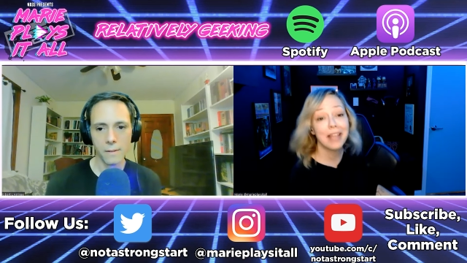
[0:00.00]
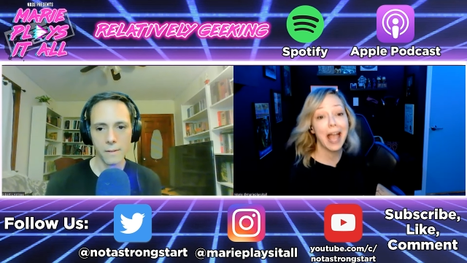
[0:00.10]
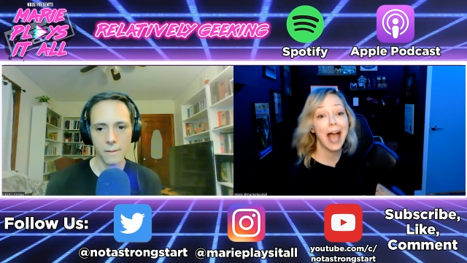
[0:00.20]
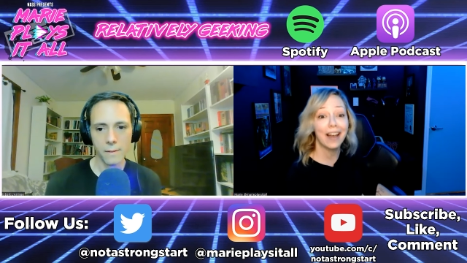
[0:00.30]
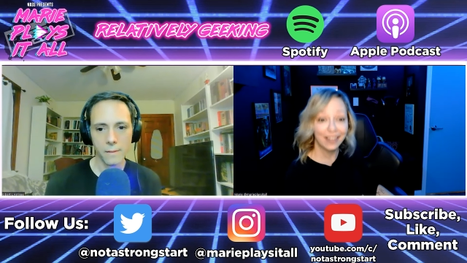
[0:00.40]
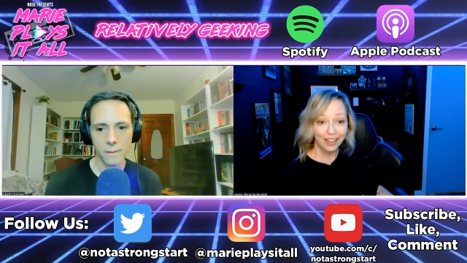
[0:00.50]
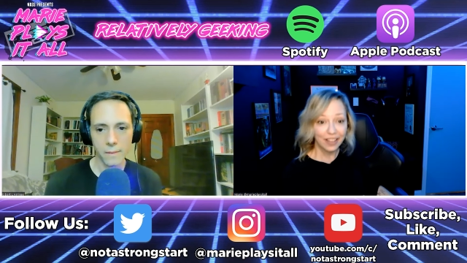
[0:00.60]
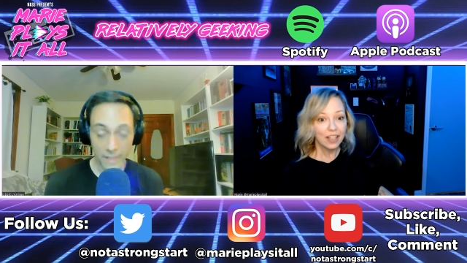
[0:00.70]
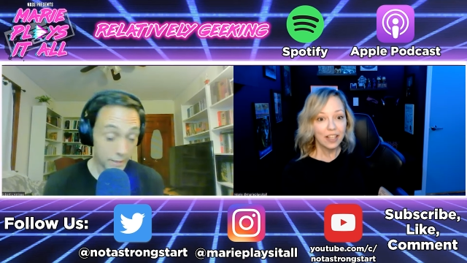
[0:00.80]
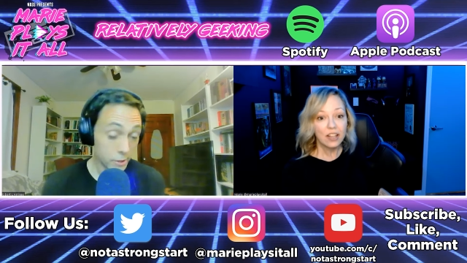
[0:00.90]
Speaker 1: Yeah.
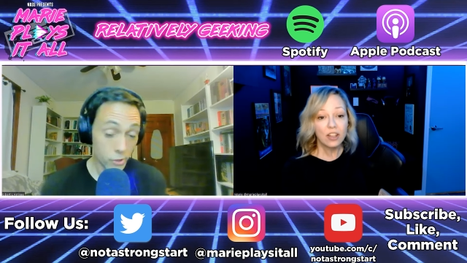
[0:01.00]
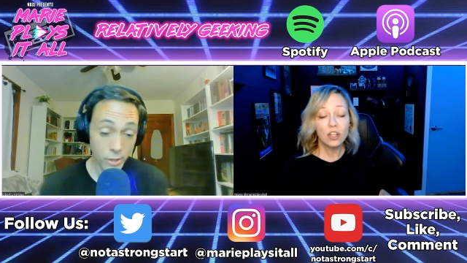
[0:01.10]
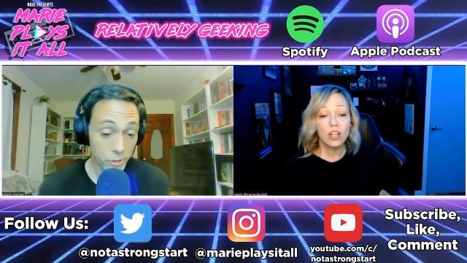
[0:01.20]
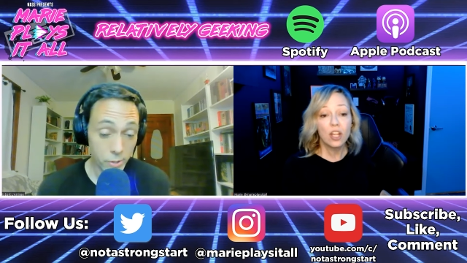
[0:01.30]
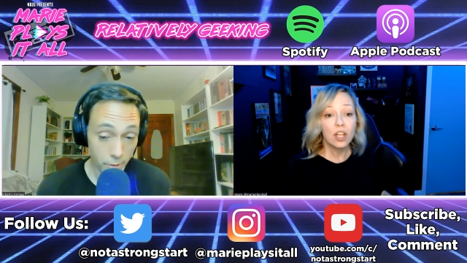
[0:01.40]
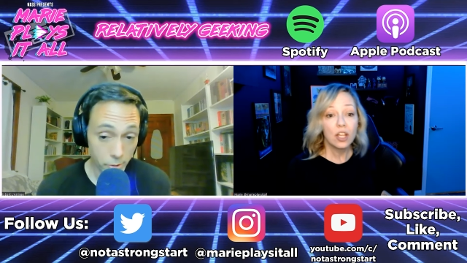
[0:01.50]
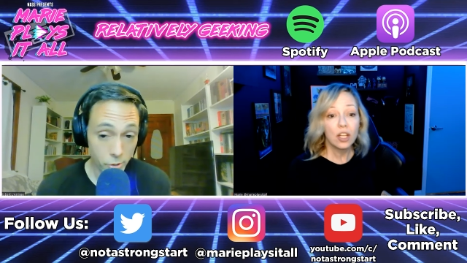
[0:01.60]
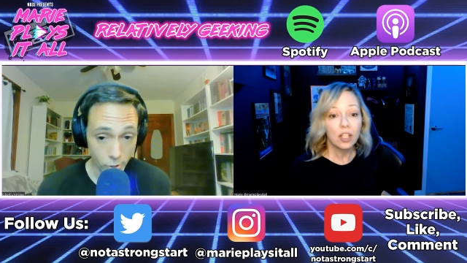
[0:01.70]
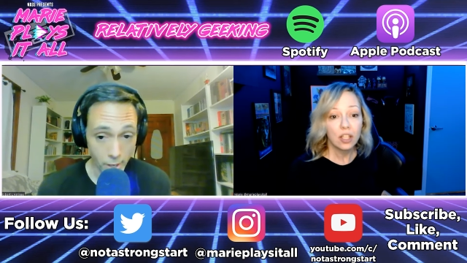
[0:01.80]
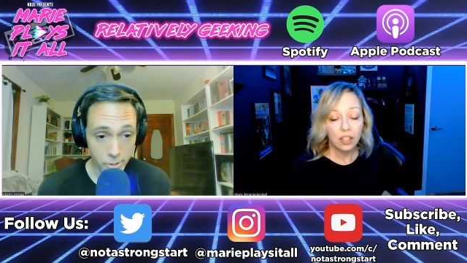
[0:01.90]
Like it's, it's, it's a
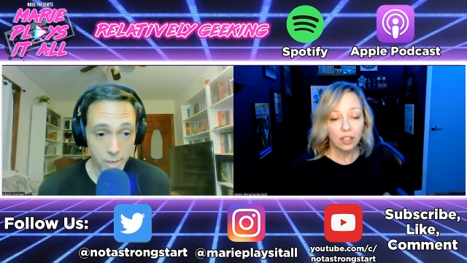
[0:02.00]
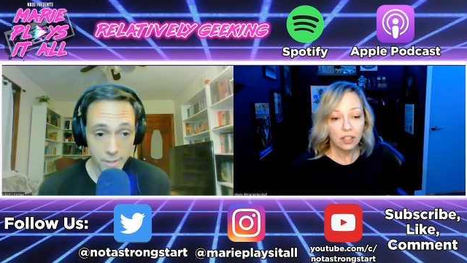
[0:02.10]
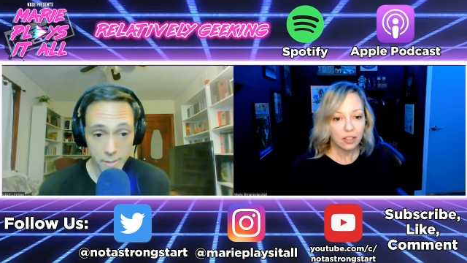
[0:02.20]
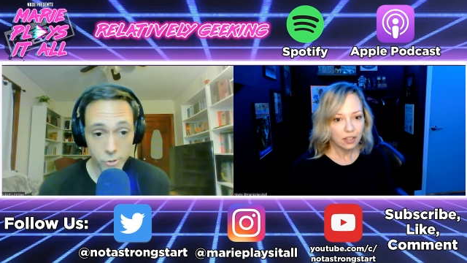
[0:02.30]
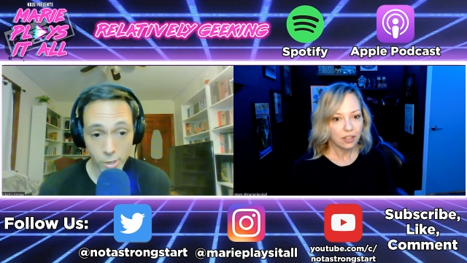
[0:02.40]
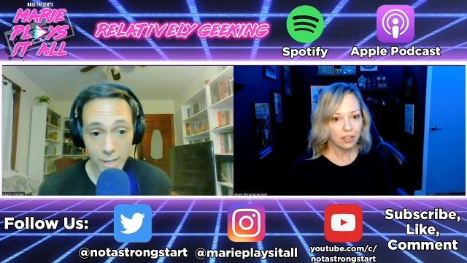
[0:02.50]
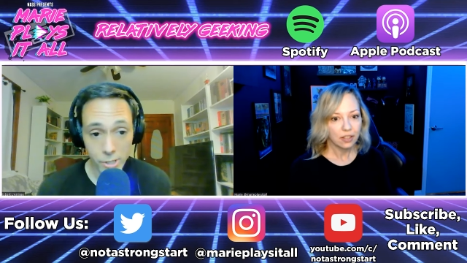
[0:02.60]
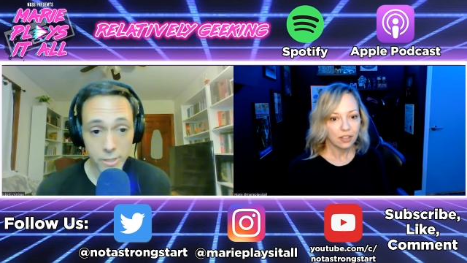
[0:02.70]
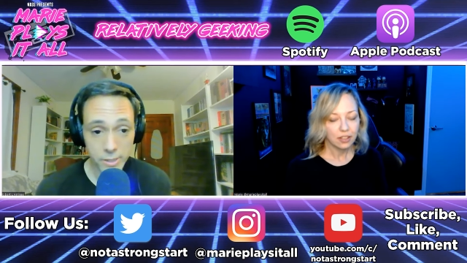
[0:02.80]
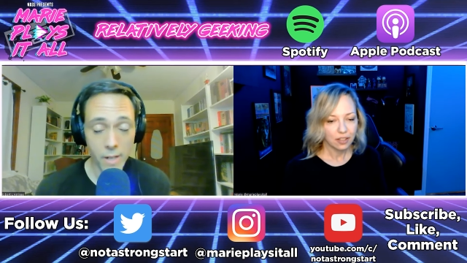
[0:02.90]
trash can that is
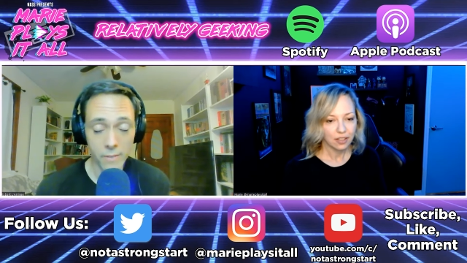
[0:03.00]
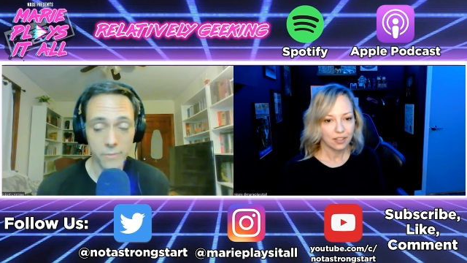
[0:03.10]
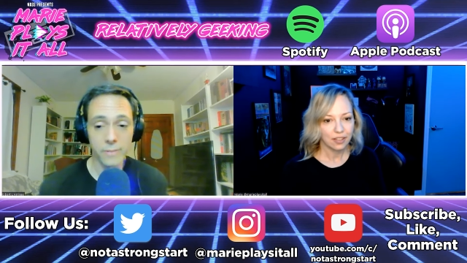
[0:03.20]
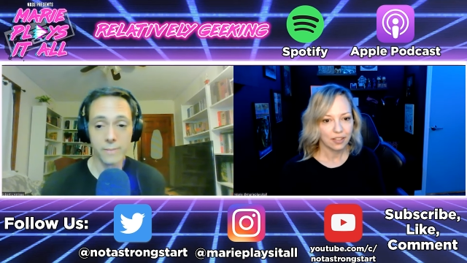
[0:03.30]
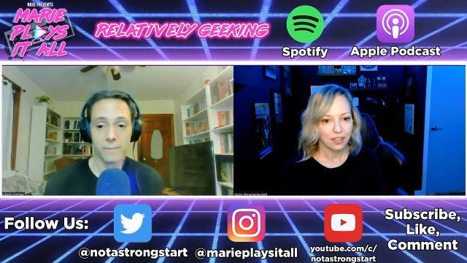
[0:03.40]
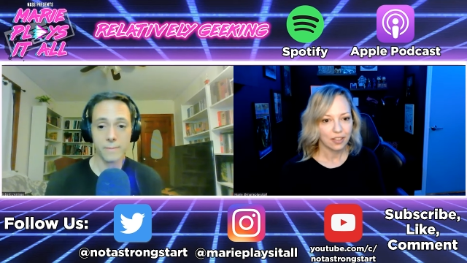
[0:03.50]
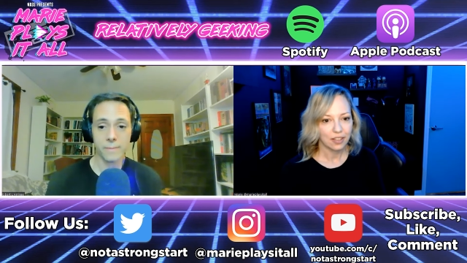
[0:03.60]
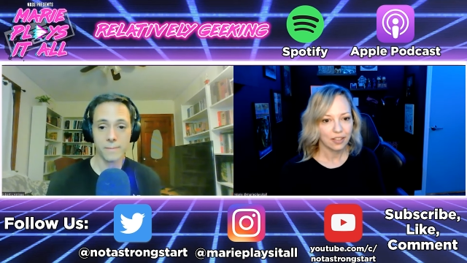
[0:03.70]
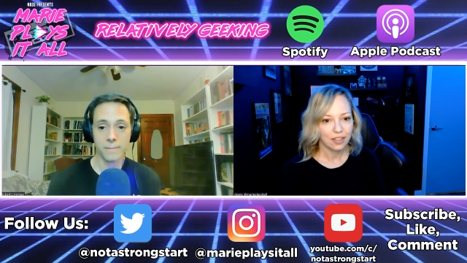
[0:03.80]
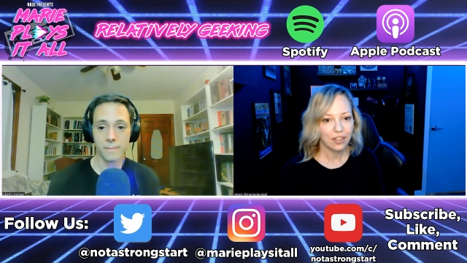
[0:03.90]
trashy stuff.
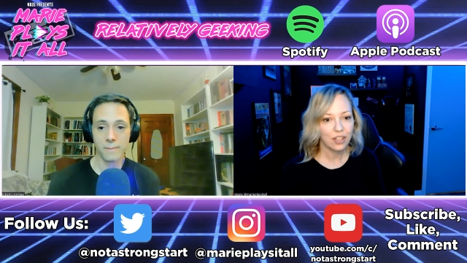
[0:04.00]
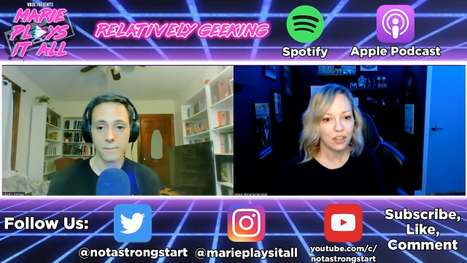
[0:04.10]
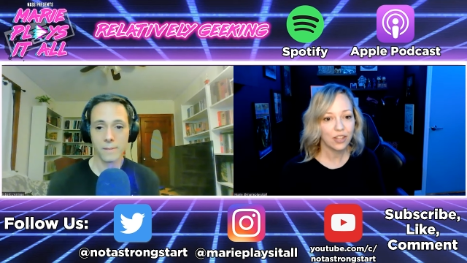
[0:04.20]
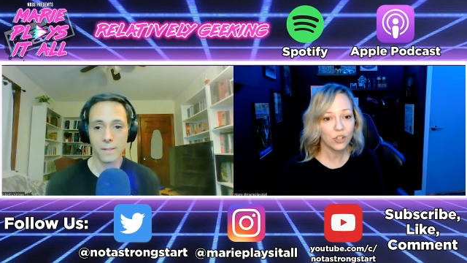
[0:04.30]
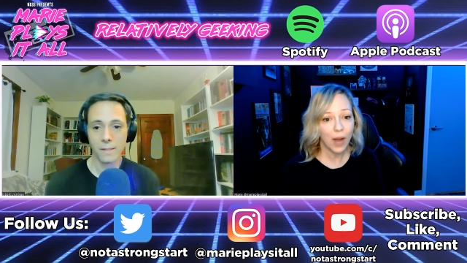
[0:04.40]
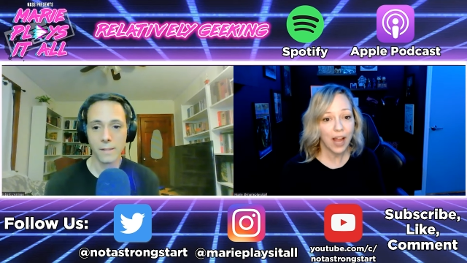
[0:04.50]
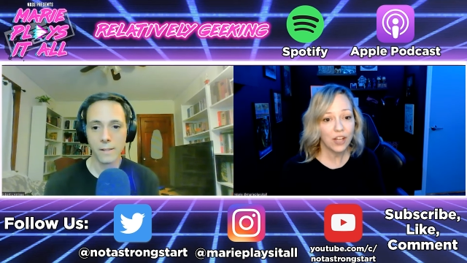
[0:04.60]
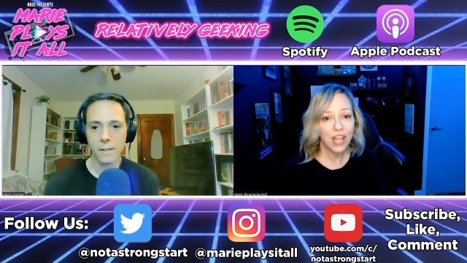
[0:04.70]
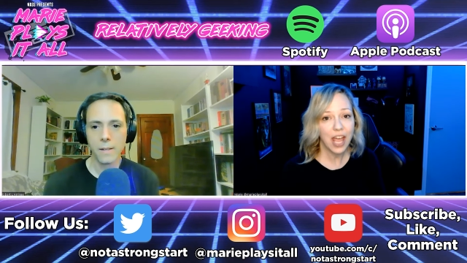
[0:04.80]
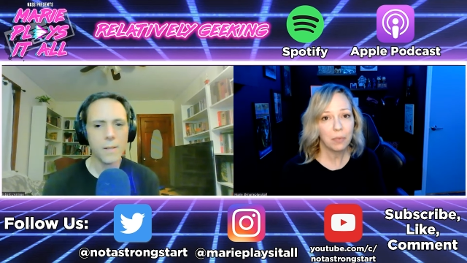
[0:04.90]
Speaker 2: The, the
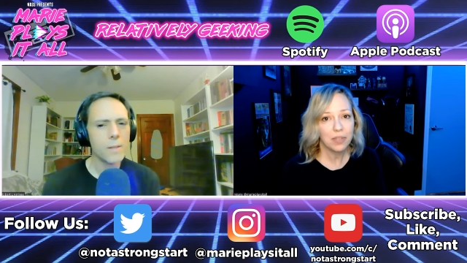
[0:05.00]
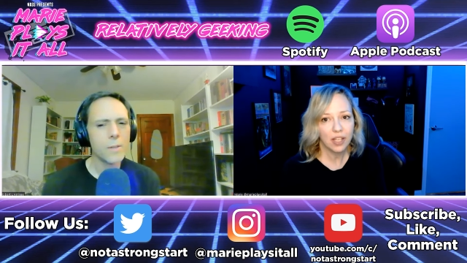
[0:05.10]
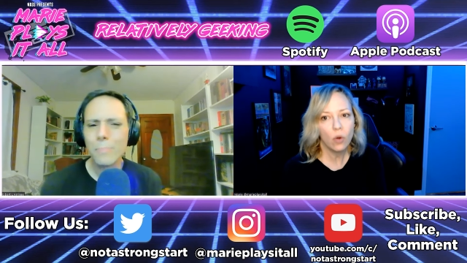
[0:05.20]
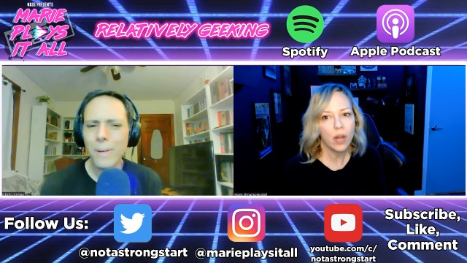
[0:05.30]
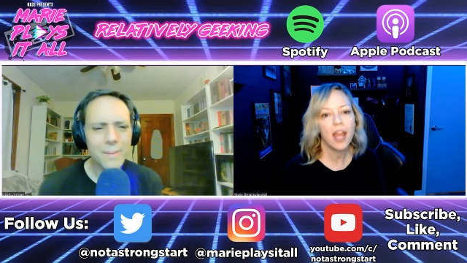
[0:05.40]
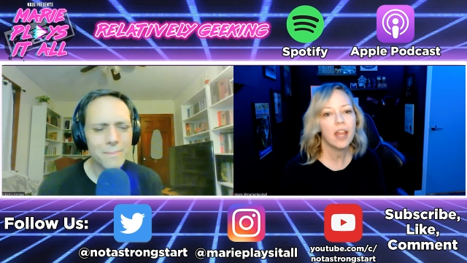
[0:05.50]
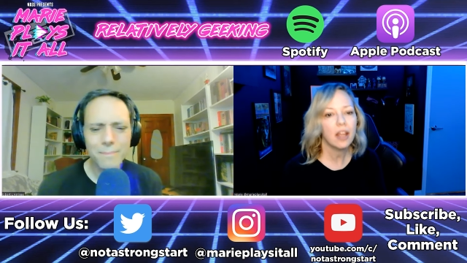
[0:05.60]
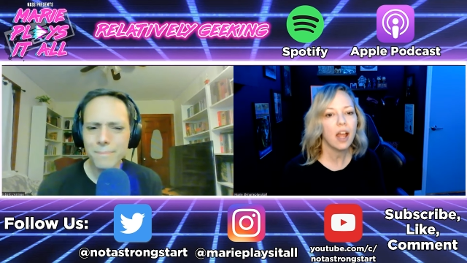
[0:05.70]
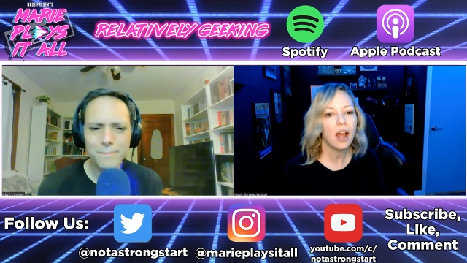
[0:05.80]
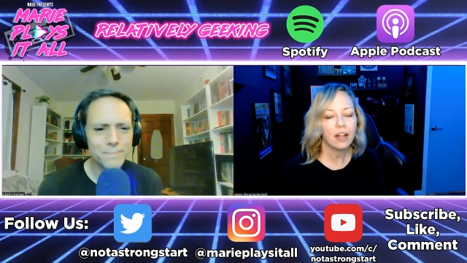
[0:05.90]
trash can was like,
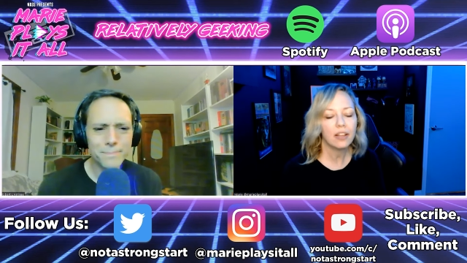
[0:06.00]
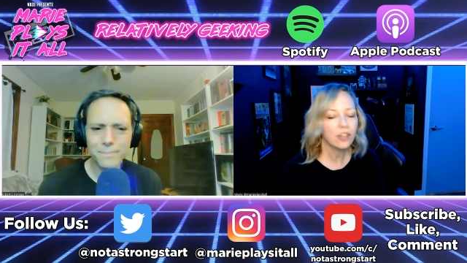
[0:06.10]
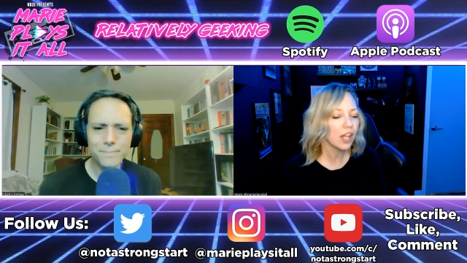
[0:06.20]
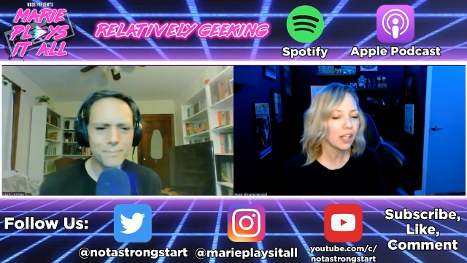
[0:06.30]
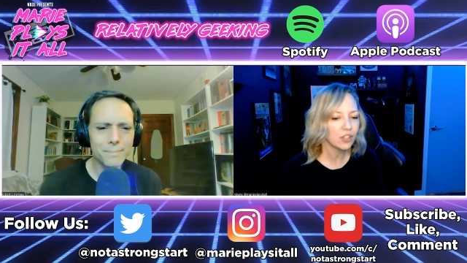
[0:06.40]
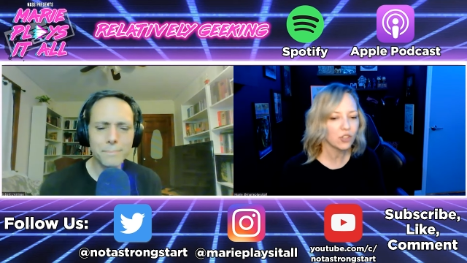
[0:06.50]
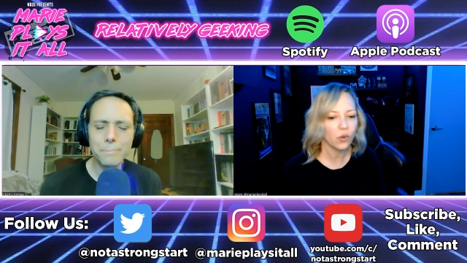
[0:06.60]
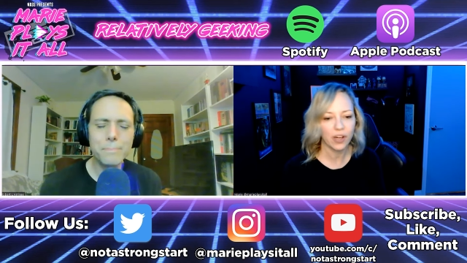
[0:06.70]
okay, you're telling a